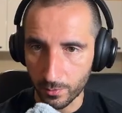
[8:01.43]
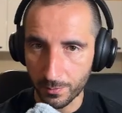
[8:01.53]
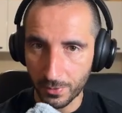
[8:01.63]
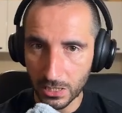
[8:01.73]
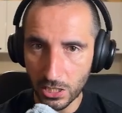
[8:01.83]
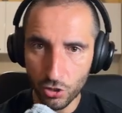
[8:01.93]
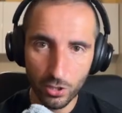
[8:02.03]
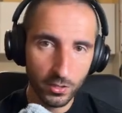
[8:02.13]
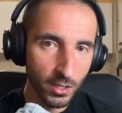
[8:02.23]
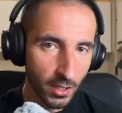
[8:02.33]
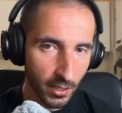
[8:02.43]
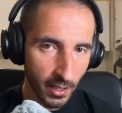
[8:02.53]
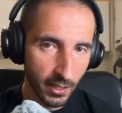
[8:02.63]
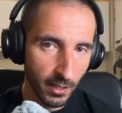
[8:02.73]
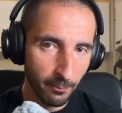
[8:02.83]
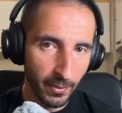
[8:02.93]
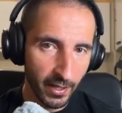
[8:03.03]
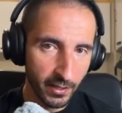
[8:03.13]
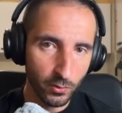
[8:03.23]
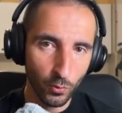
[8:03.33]
the prediction and compare
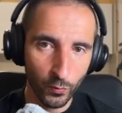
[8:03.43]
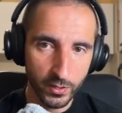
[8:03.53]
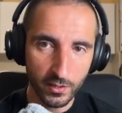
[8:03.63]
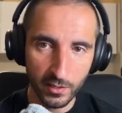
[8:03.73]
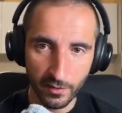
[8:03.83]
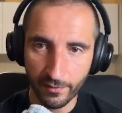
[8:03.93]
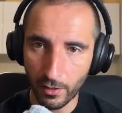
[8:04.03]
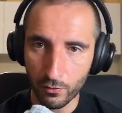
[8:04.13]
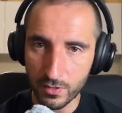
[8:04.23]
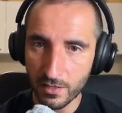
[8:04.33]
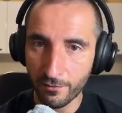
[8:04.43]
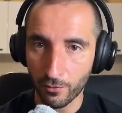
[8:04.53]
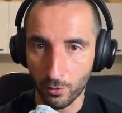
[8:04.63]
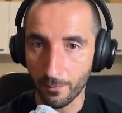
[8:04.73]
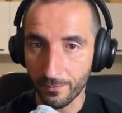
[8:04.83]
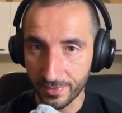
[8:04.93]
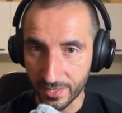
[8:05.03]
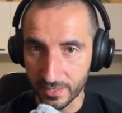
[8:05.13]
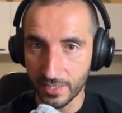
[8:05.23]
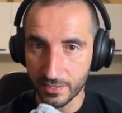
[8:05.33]
it with the values from the
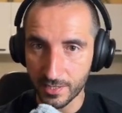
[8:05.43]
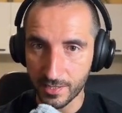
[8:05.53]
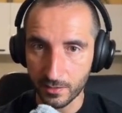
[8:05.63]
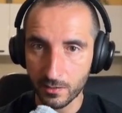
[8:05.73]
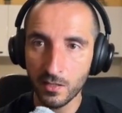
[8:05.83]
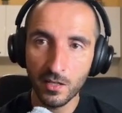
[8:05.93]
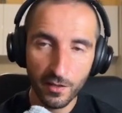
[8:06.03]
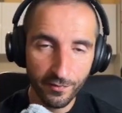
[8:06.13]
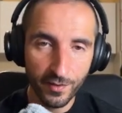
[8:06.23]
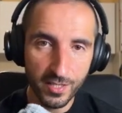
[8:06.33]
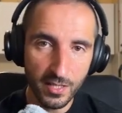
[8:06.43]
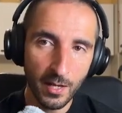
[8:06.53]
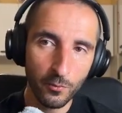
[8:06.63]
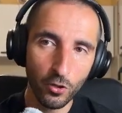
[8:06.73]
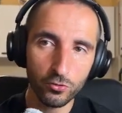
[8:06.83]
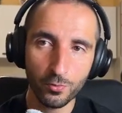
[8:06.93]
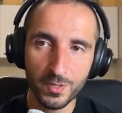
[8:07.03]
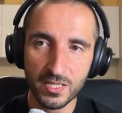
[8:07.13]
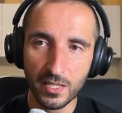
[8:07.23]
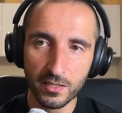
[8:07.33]
dataset. First, I'm going to be
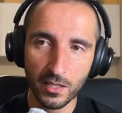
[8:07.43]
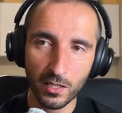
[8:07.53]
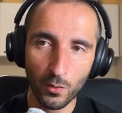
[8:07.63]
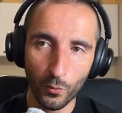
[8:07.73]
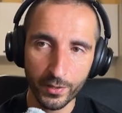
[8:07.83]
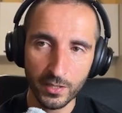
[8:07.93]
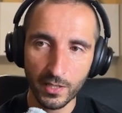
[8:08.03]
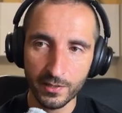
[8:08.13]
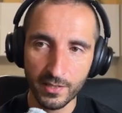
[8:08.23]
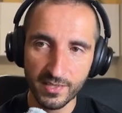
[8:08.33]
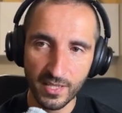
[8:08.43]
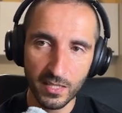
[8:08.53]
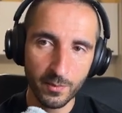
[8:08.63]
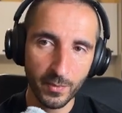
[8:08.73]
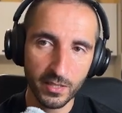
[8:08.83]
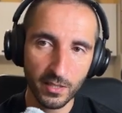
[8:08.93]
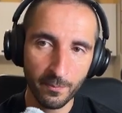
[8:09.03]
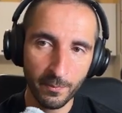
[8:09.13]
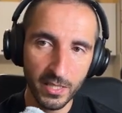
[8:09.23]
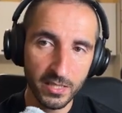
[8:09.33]
starting with the sentiment
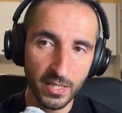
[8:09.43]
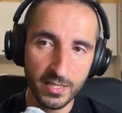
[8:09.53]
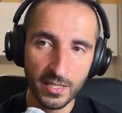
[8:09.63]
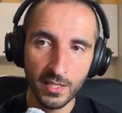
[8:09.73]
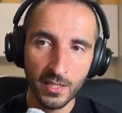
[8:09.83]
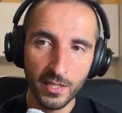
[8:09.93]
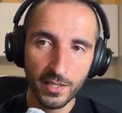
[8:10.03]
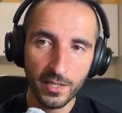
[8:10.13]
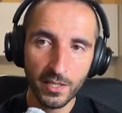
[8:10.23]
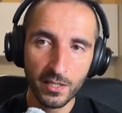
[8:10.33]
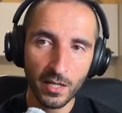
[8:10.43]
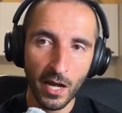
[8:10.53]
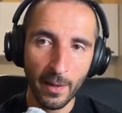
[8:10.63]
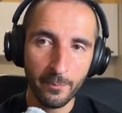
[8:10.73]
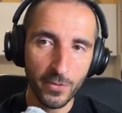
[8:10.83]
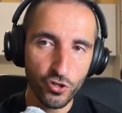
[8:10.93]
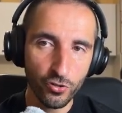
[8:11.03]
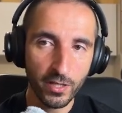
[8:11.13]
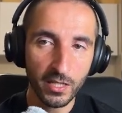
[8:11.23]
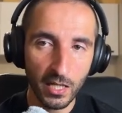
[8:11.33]
metrics. Here, I'm
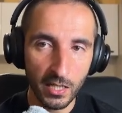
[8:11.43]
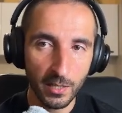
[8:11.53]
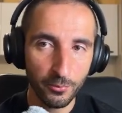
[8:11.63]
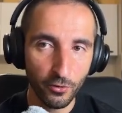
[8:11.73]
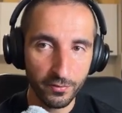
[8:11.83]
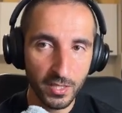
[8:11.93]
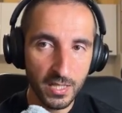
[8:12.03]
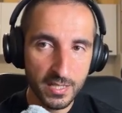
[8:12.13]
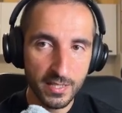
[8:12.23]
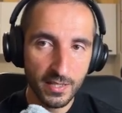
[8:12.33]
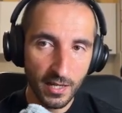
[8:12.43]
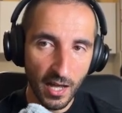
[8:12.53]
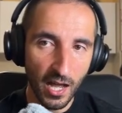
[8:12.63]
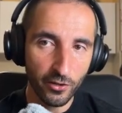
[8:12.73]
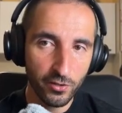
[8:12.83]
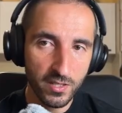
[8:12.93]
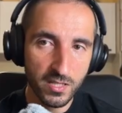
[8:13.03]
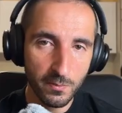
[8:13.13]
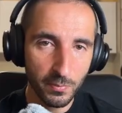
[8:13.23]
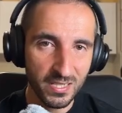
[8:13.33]
measuring a couple of things, accuracy,
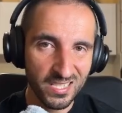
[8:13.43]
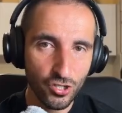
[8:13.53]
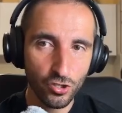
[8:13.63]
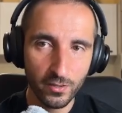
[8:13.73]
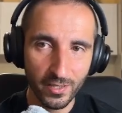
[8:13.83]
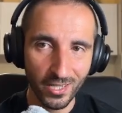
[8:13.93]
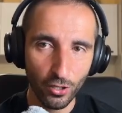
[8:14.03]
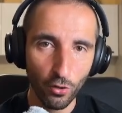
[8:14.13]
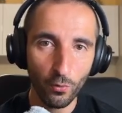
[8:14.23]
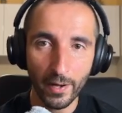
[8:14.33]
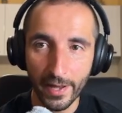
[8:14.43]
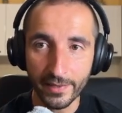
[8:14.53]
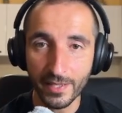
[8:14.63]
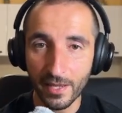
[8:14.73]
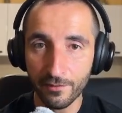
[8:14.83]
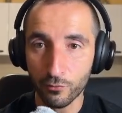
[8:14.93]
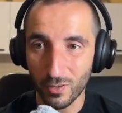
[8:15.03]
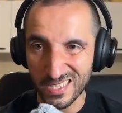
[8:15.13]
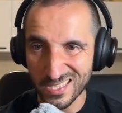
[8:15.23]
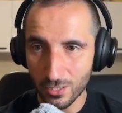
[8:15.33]
precision, recall, and
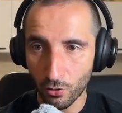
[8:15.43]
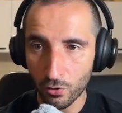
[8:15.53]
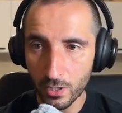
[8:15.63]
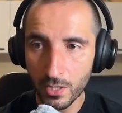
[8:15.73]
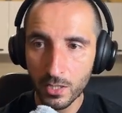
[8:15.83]
F1 score.